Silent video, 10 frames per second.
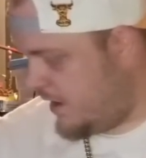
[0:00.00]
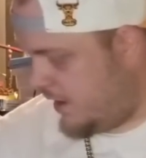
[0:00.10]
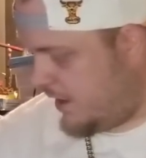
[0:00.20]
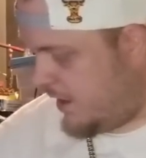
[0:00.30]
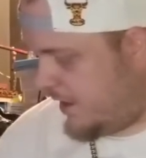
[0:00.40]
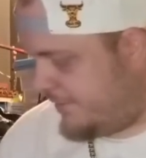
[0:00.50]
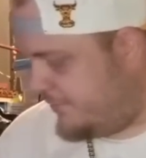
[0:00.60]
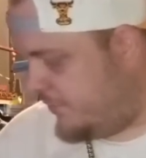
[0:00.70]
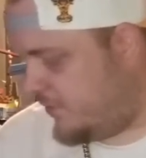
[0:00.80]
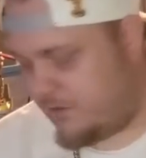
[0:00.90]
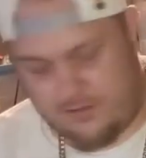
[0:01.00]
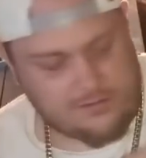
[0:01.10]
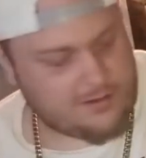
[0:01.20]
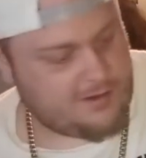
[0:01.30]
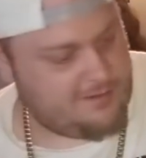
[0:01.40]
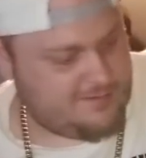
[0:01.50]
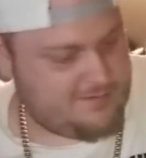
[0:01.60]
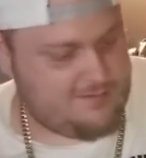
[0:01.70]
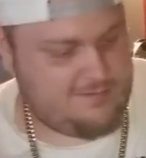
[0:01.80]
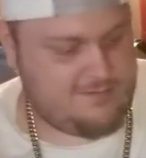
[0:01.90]
Uh, and four other rings
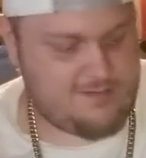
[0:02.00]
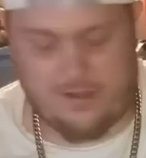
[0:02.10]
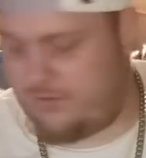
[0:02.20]
that oh,